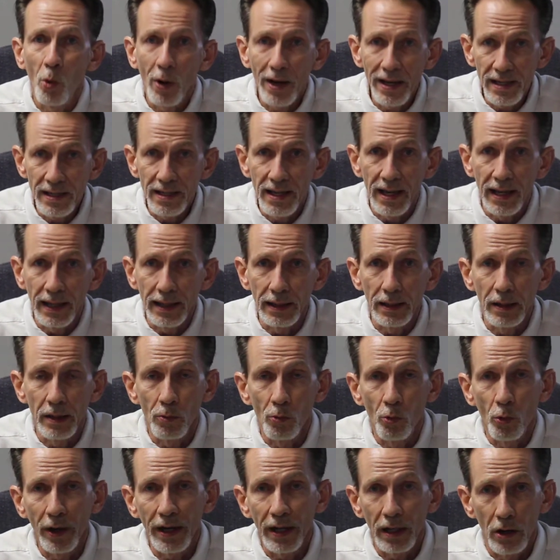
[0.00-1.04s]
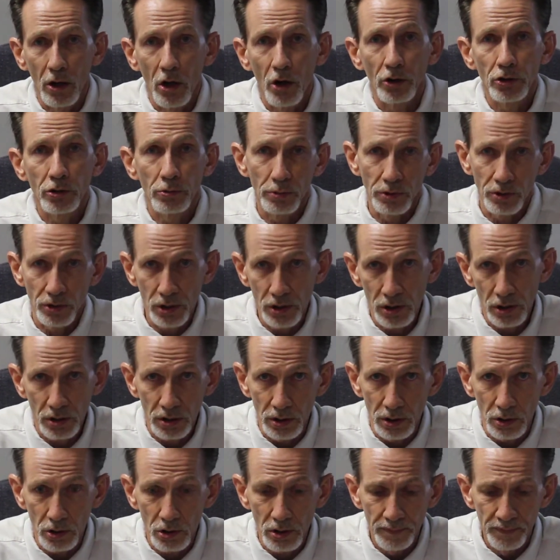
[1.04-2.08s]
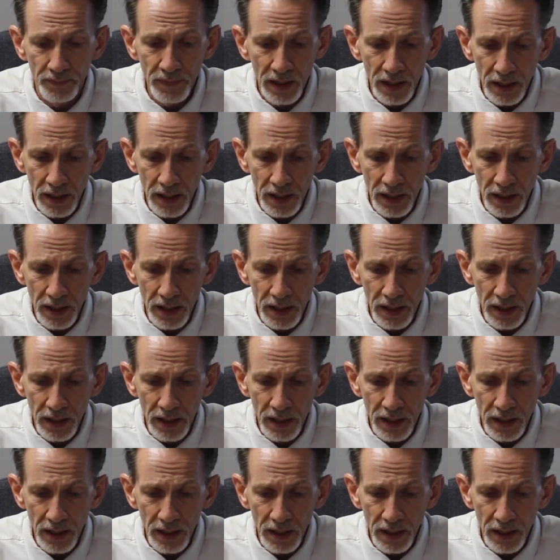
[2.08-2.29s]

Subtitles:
weight gain and weight loss resistance.